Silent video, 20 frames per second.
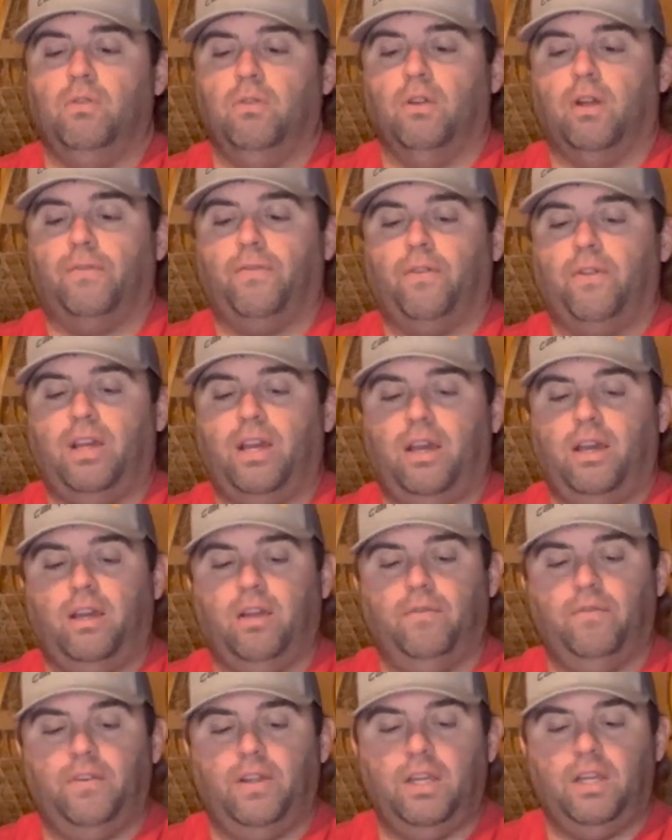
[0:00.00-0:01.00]
look for that
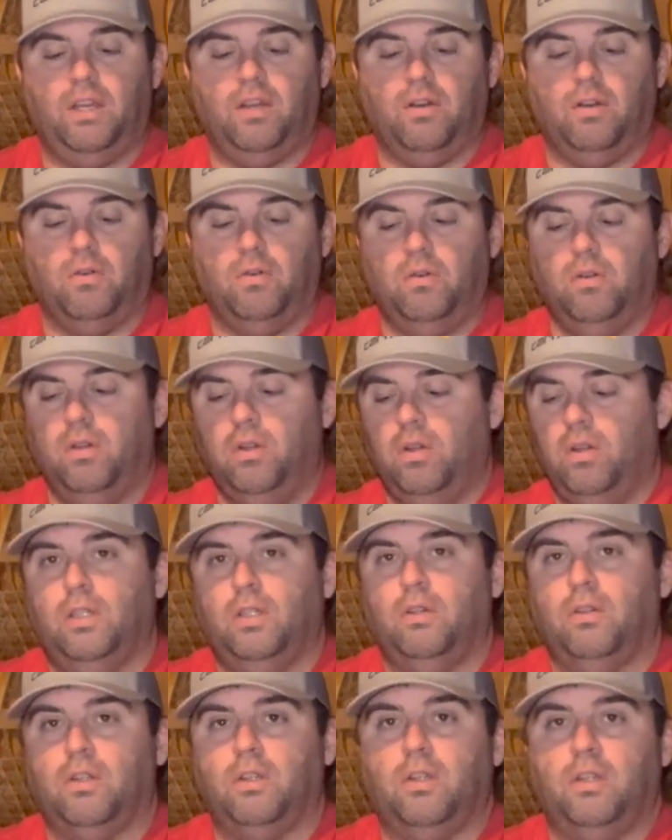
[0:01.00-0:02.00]
video.
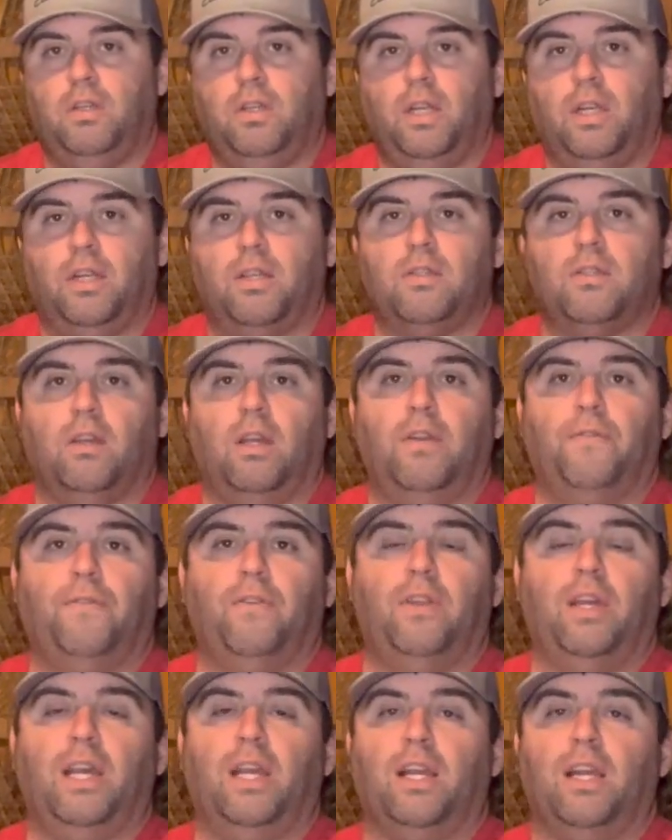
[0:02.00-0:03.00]
You get excited for
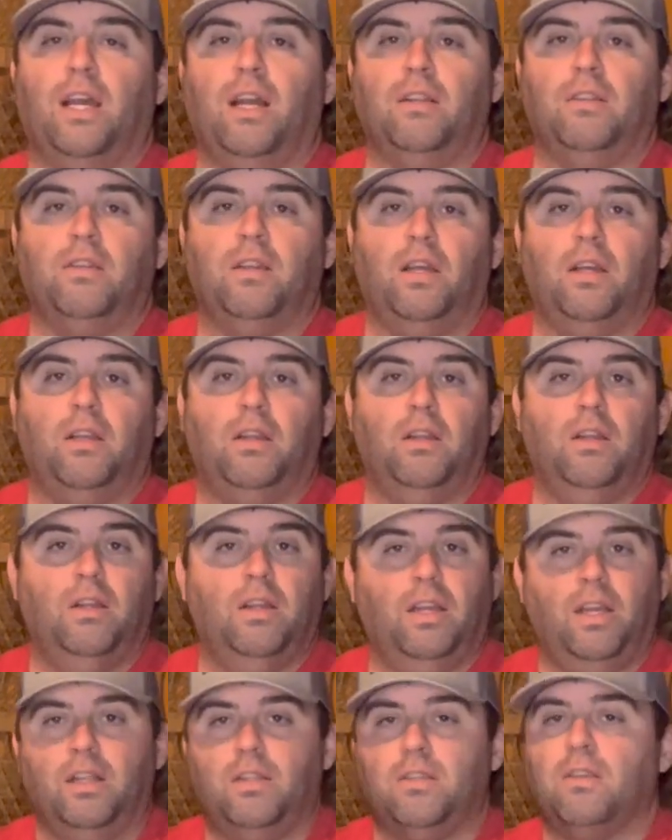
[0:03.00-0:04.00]
that content.
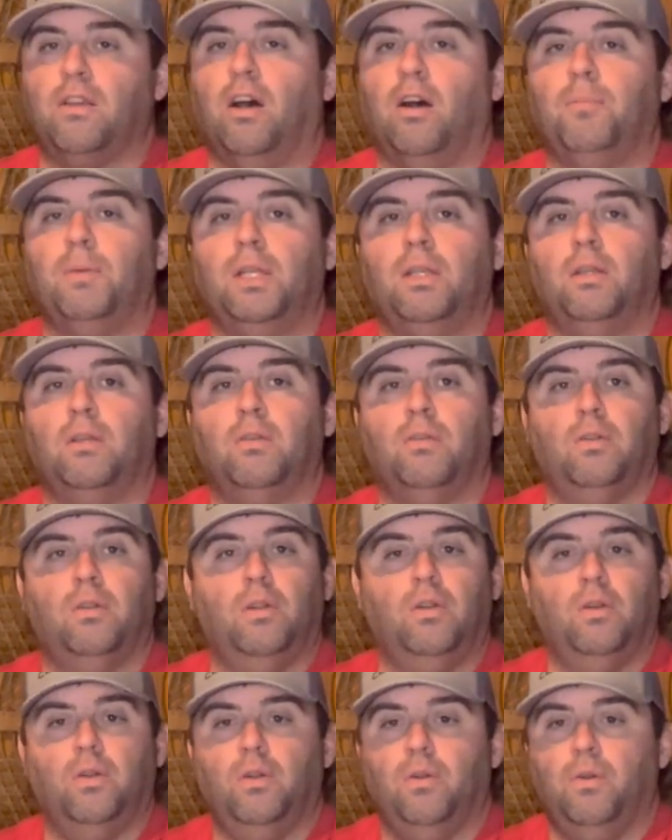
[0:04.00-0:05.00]
It's coming.
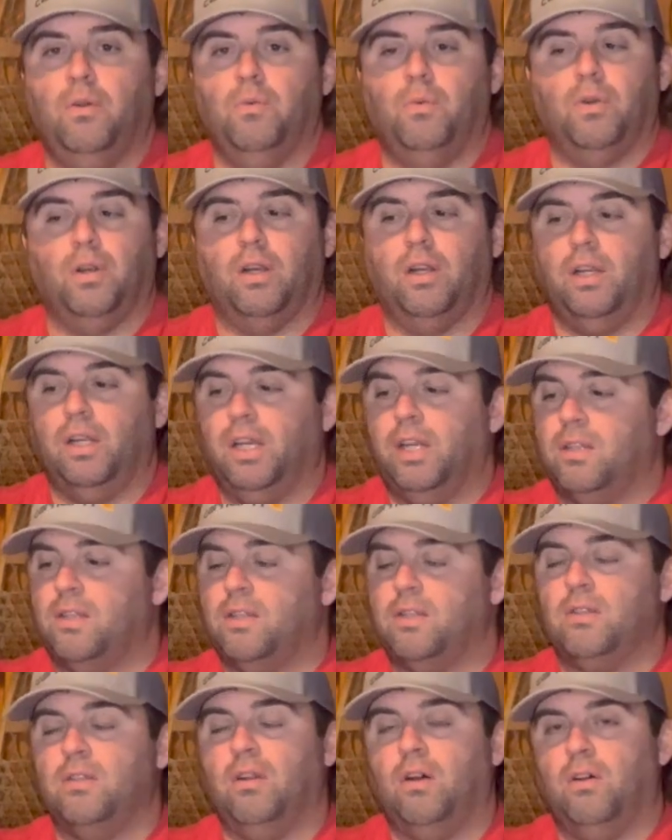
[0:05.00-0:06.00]
We're going to get the
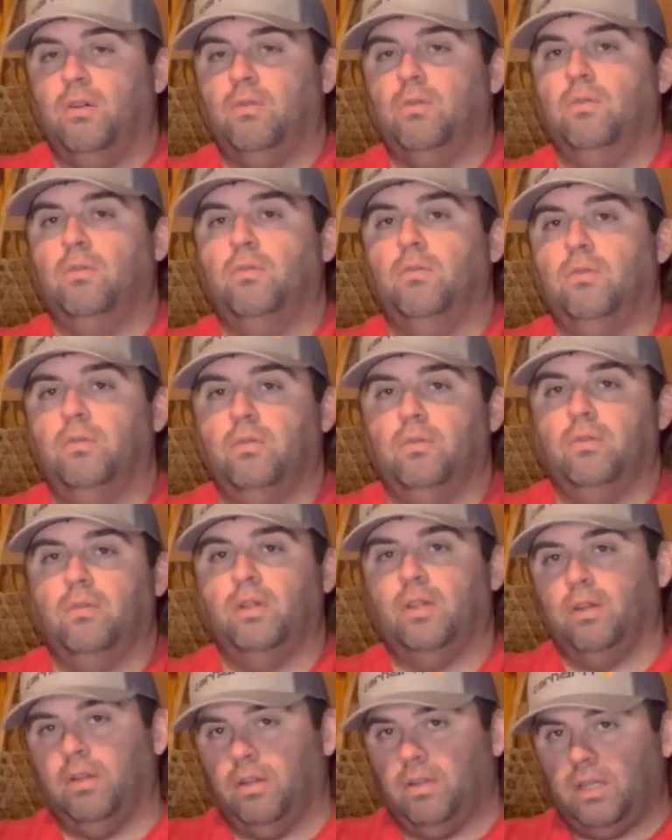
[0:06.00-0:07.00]
snow.
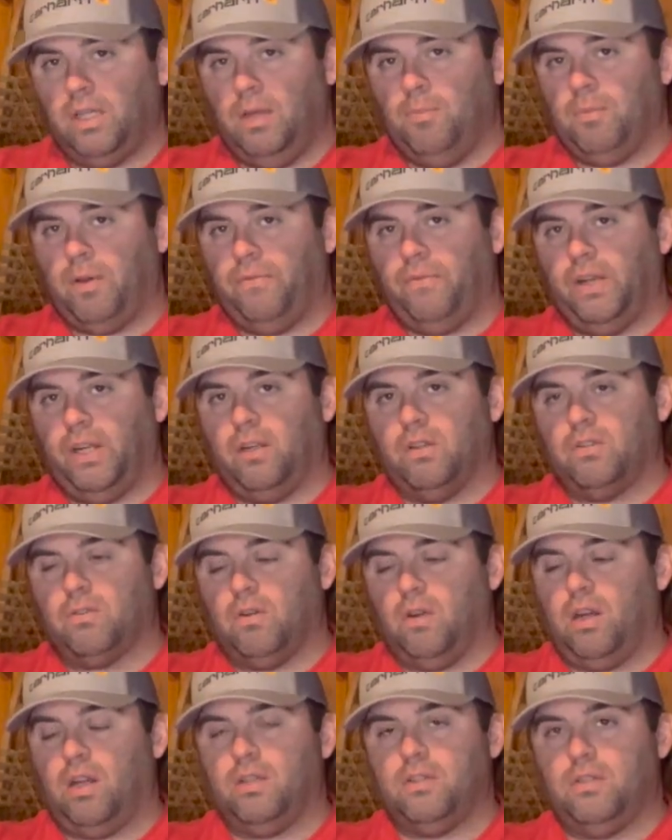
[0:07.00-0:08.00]
I'll keep my fingers
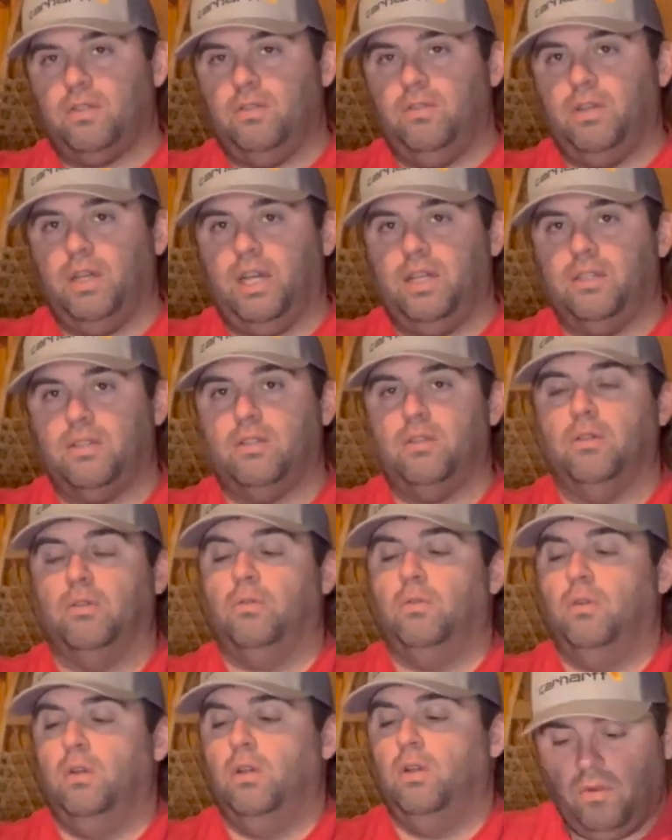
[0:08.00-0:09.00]
crossed. You guys
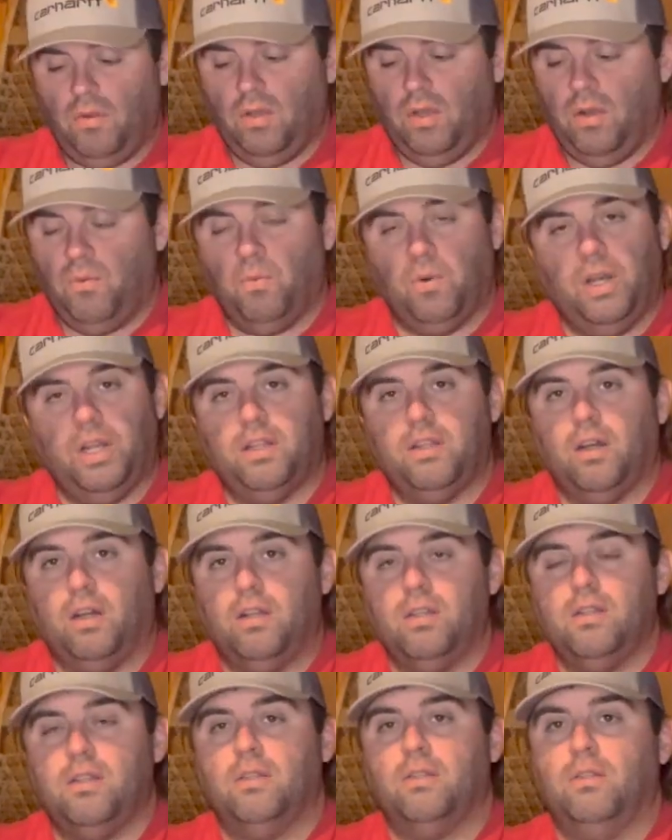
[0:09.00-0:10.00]
too. And when it
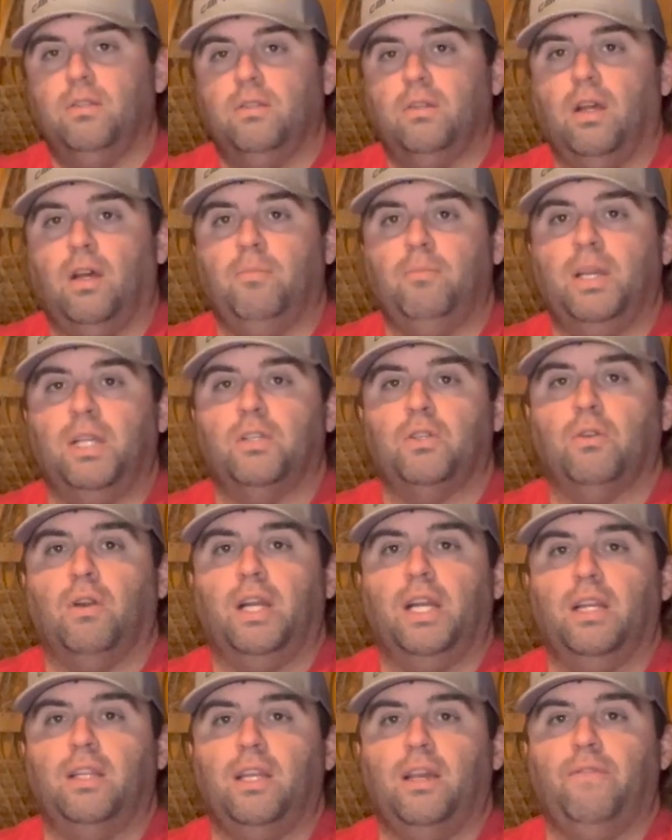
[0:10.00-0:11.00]
does, I'll make sure I
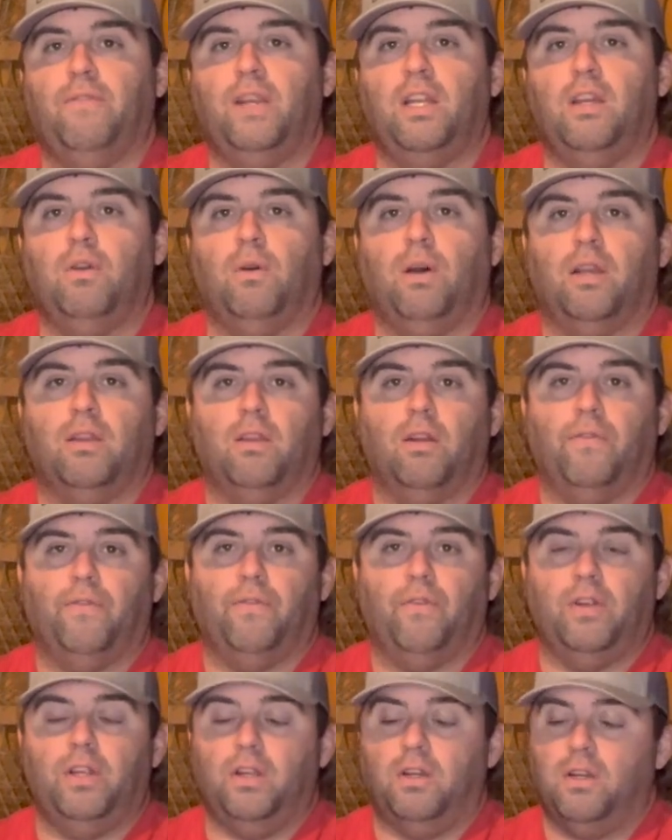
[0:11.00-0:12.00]
get that video out there
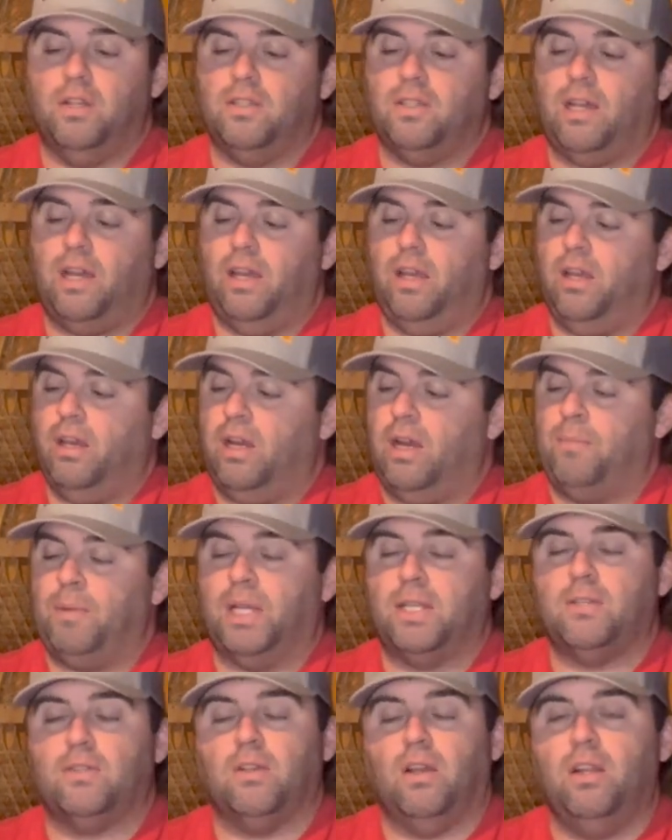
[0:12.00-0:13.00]
for you, because I'm
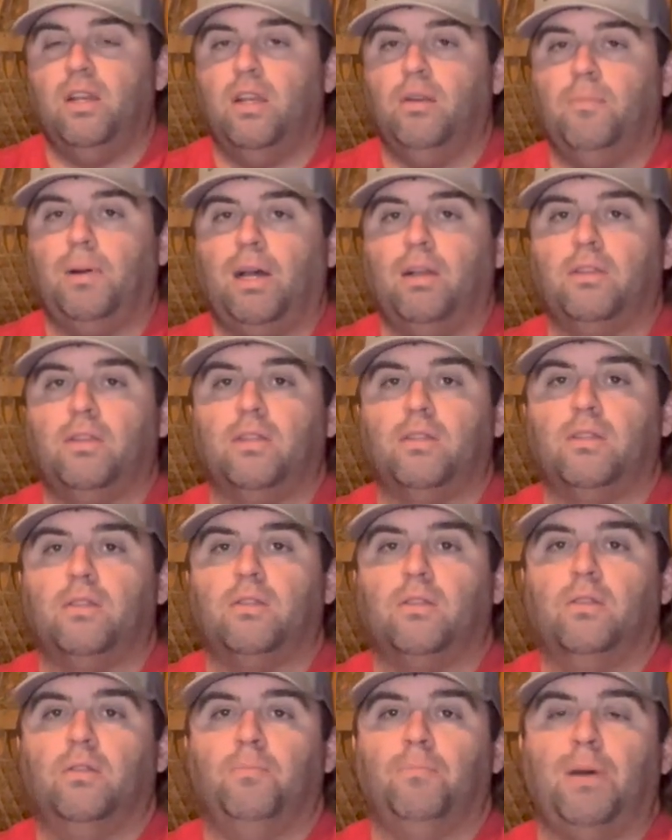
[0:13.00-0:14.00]
excited about
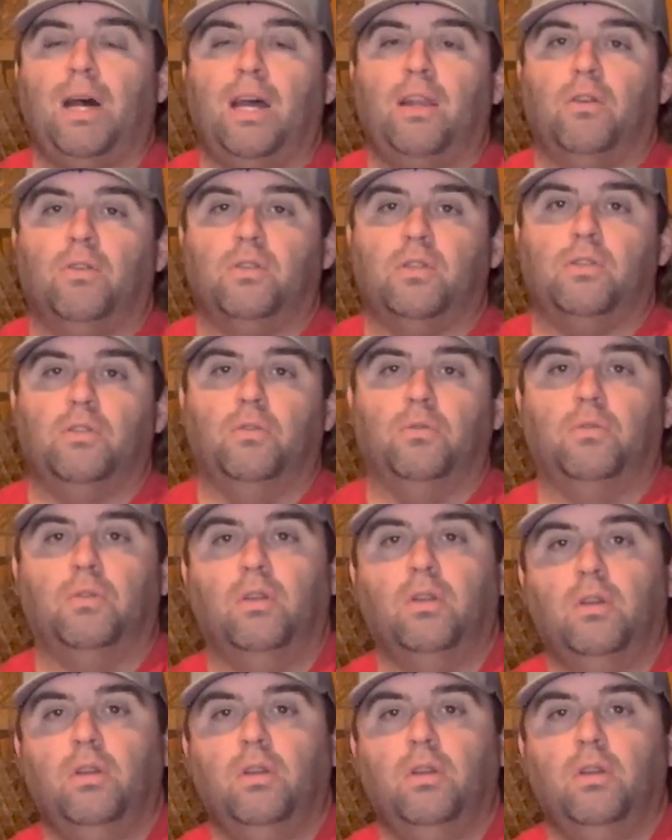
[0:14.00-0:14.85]
this mono suit